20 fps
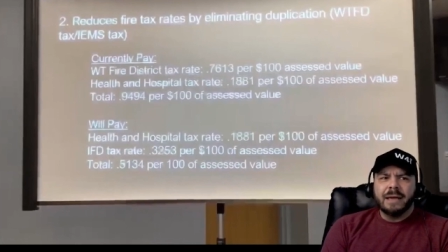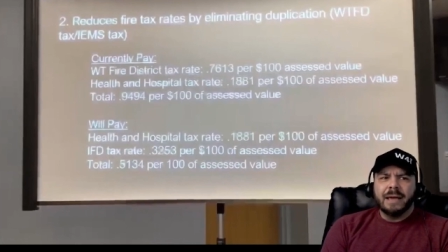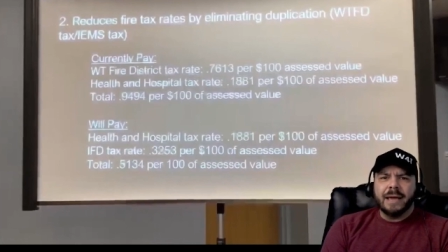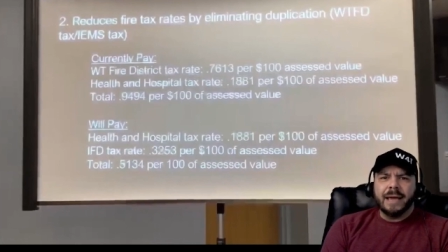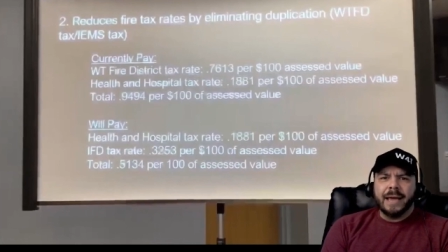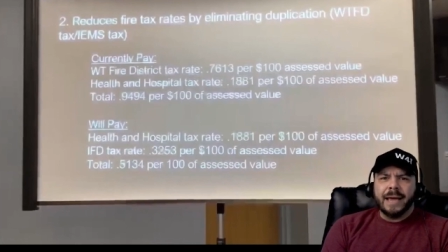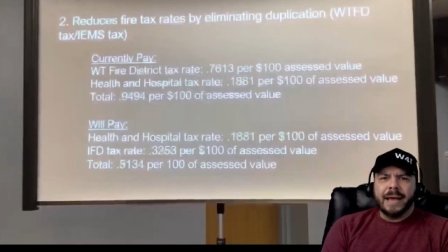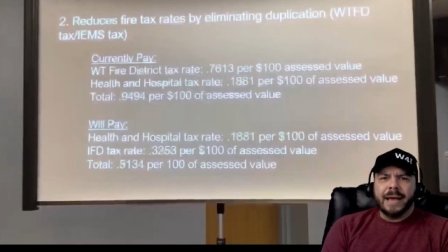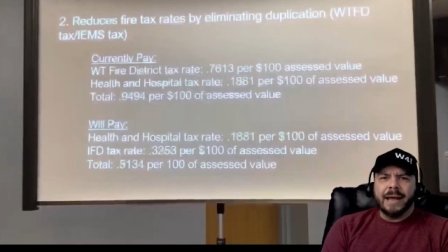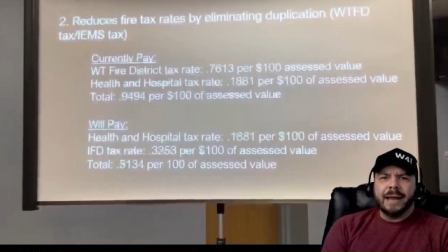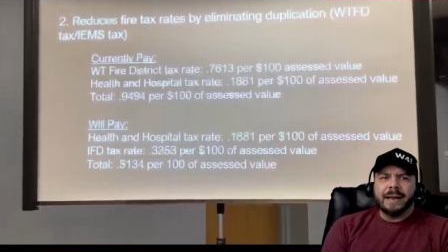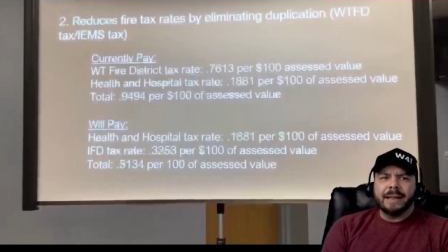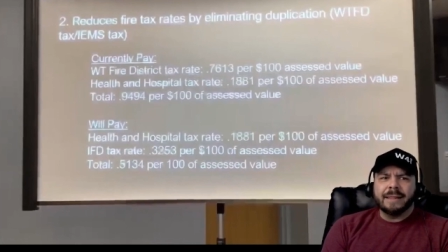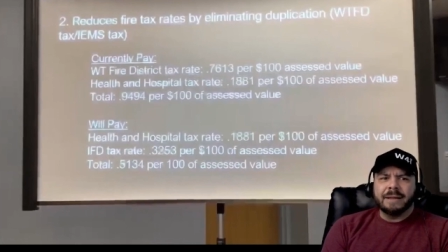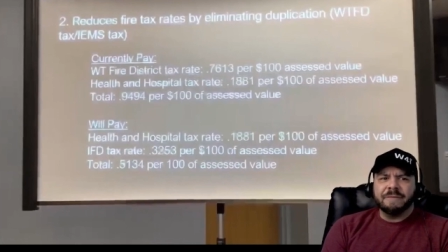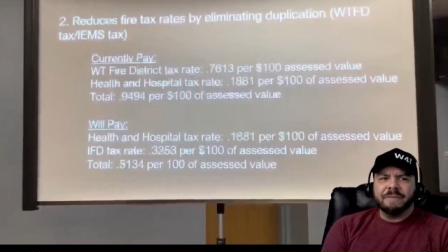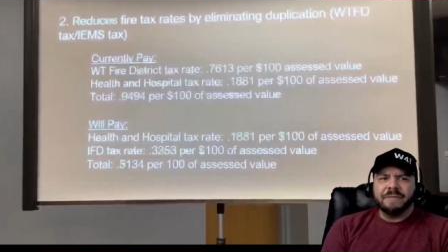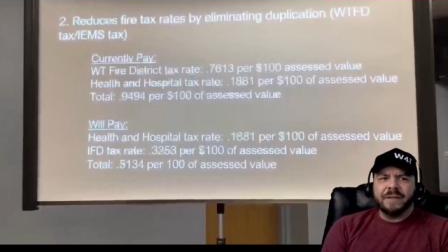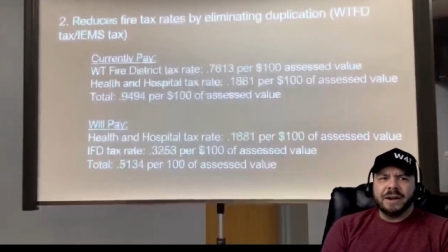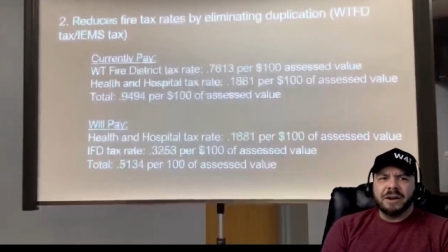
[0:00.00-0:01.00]
and the
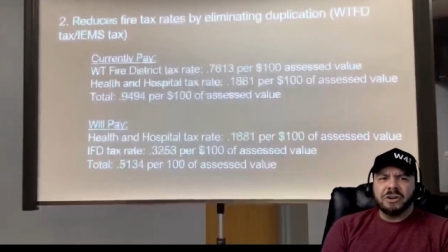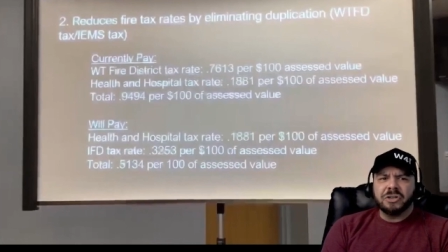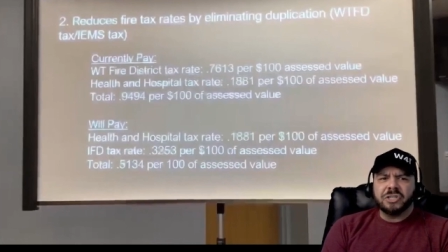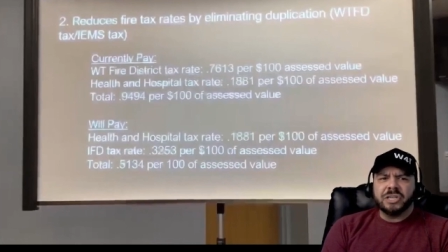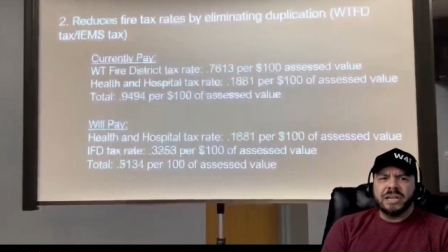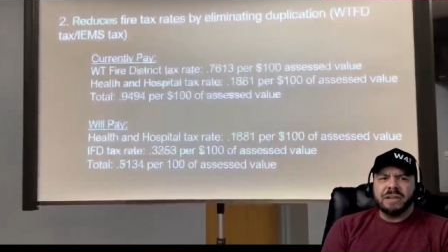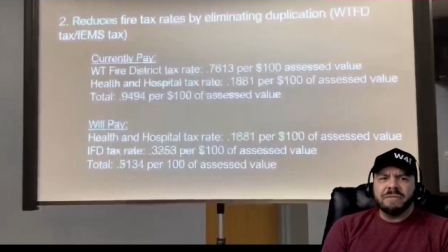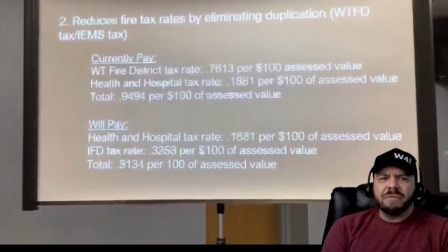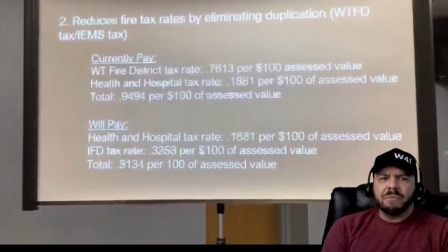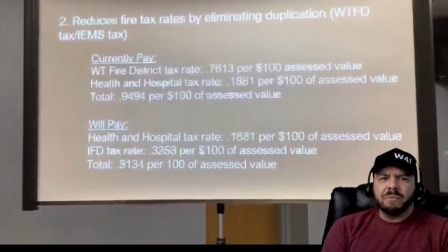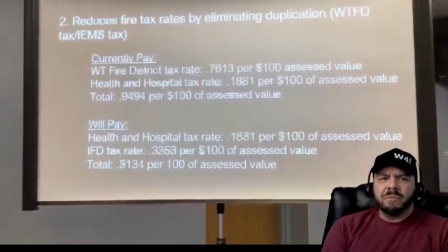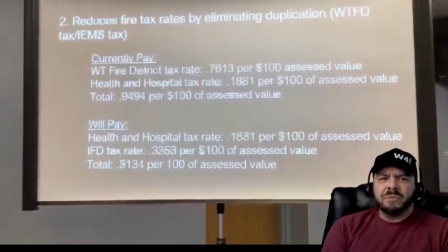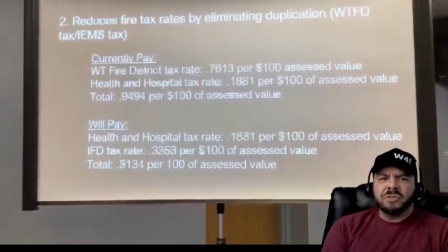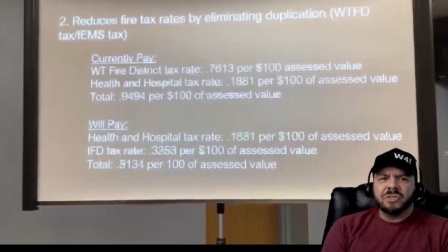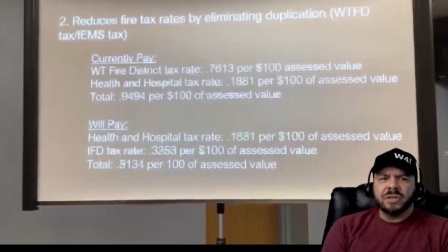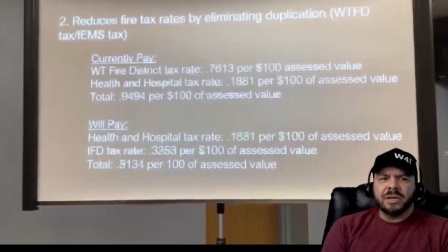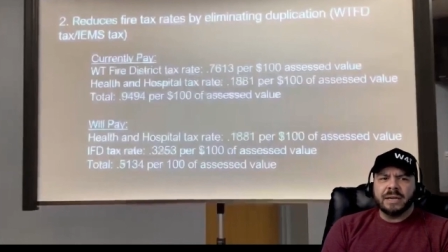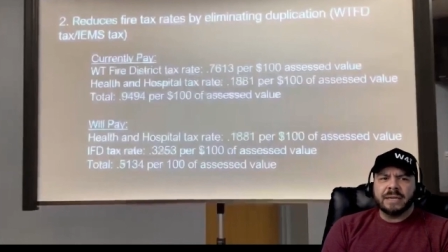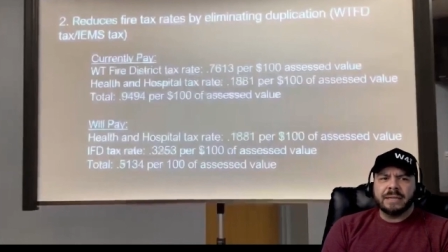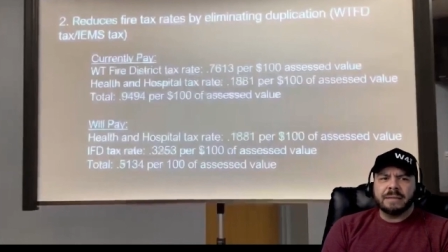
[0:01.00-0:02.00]
fire chief
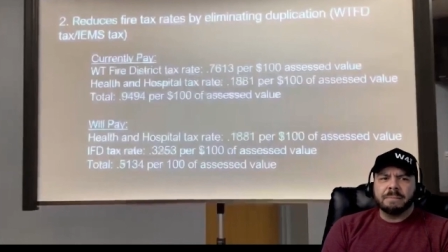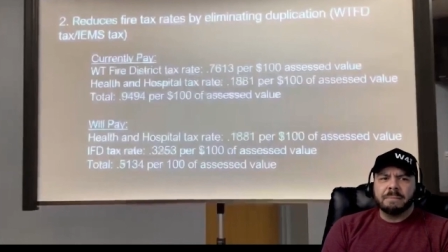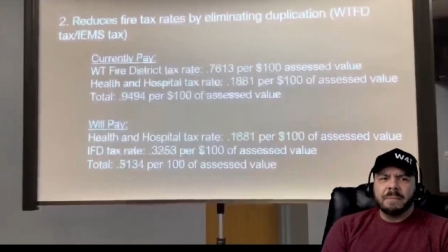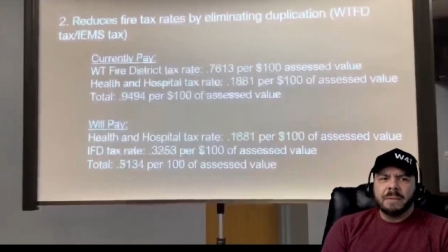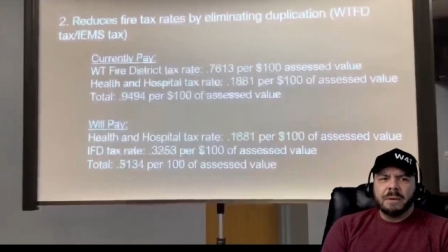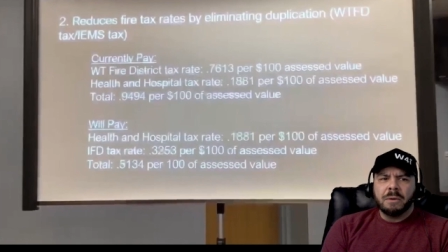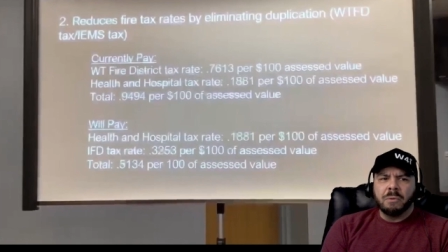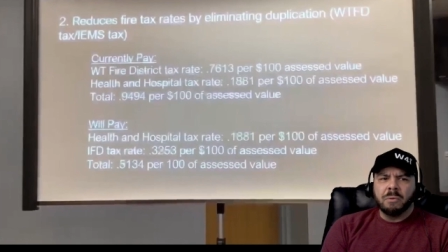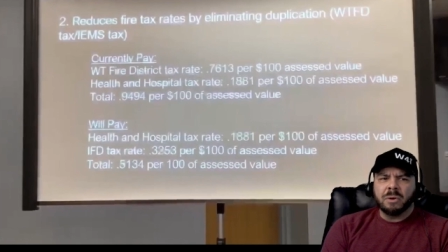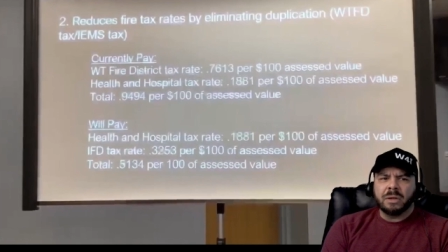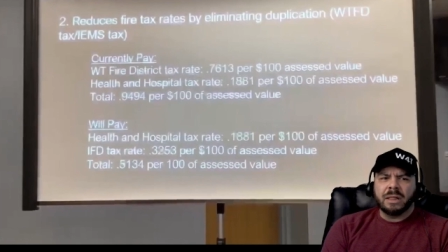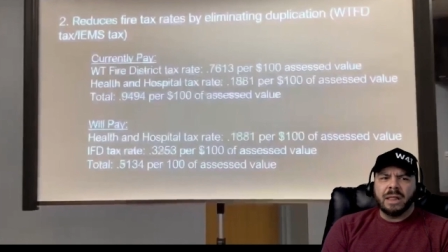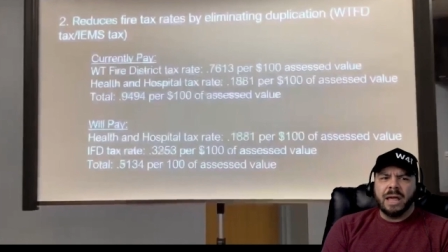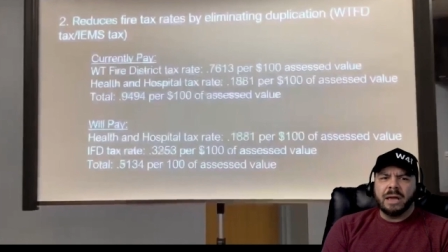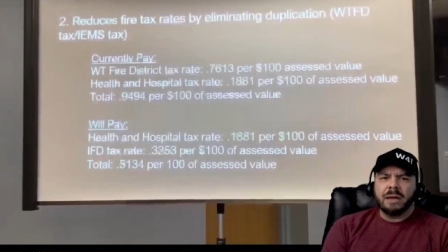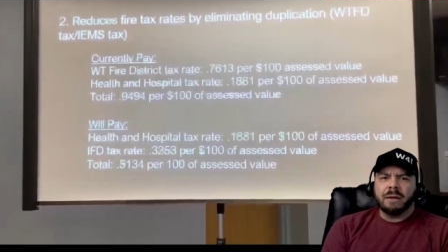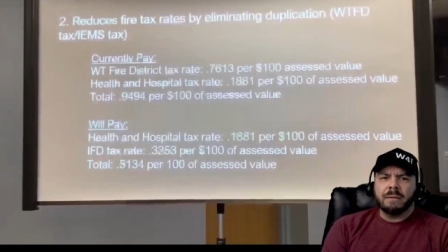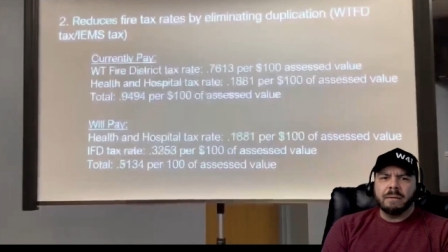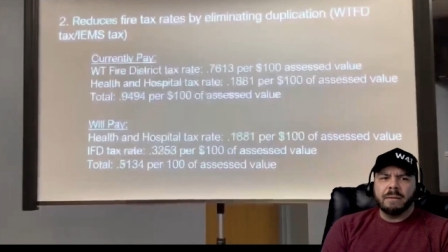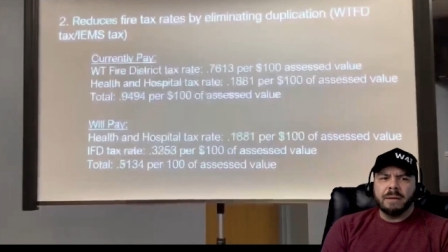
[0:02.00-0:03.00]
just was
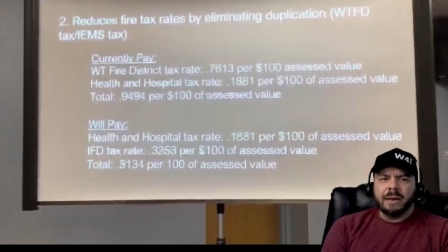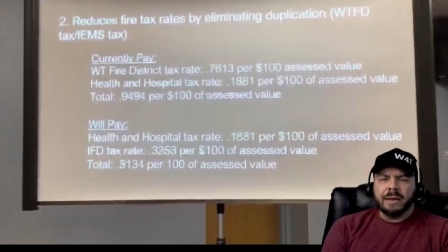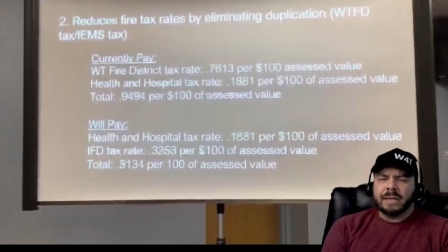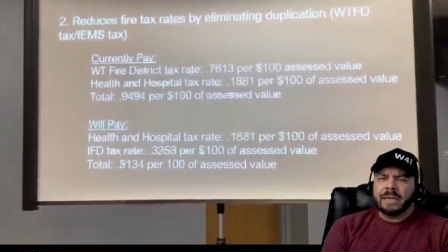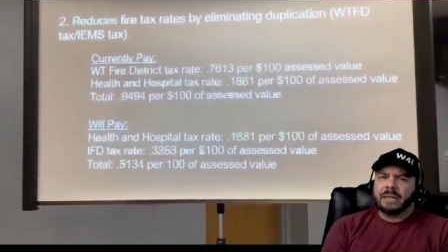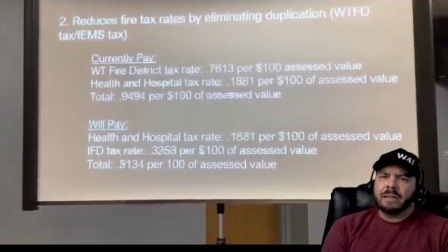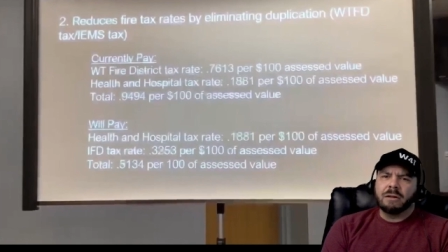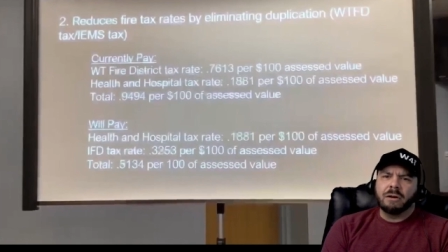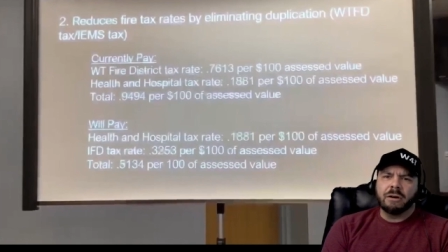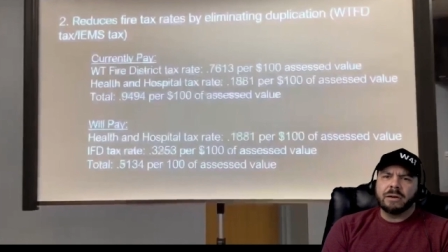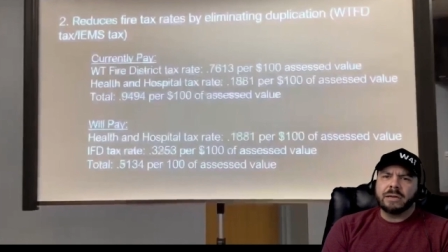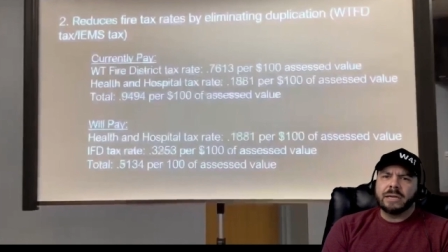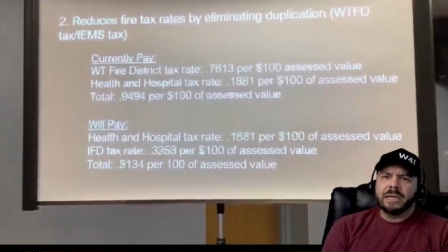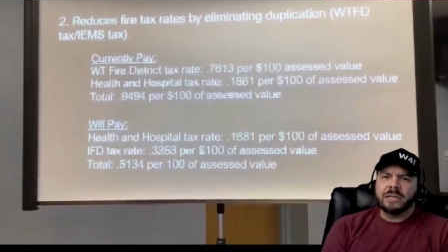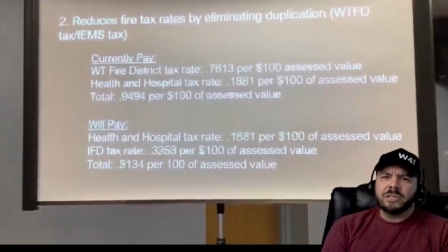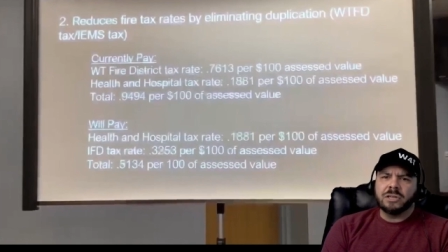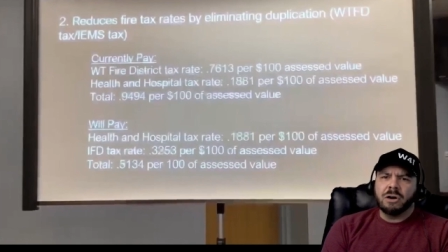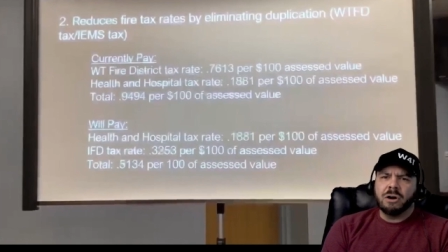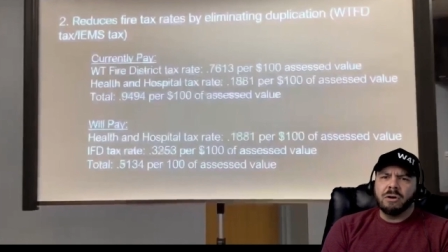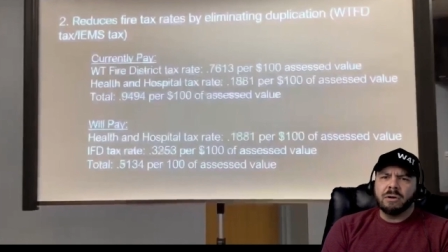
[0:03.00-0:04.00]
like in a snarky
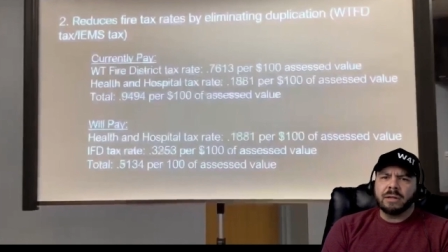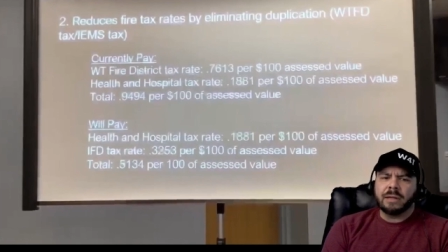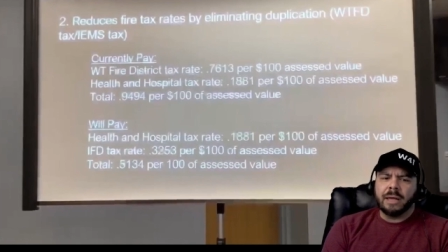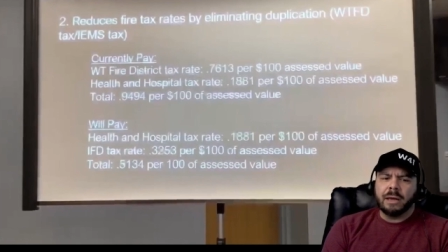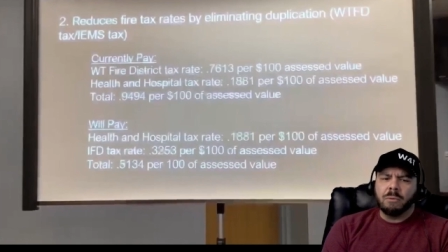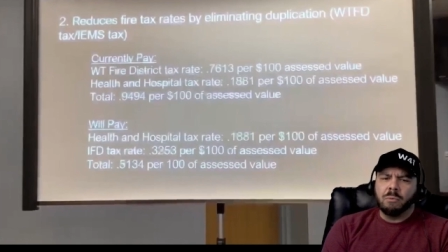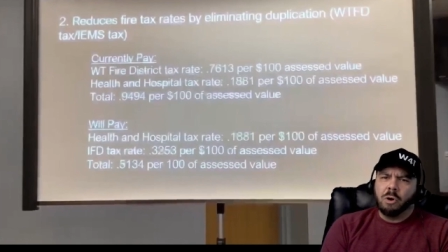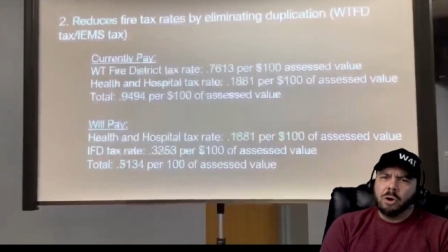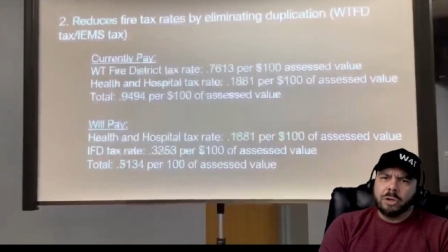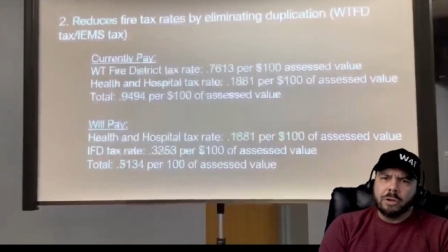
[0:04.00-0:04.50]
tone, is like, well,